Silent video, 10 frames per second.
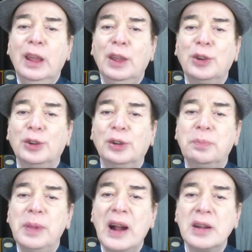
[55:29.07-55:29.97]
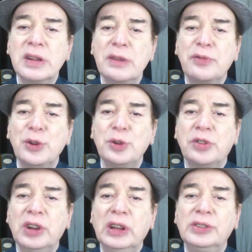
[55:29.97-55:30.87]
you plant a few
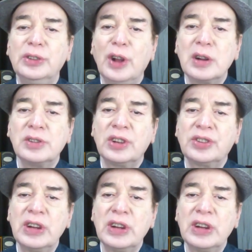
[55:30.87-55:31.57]
trees not just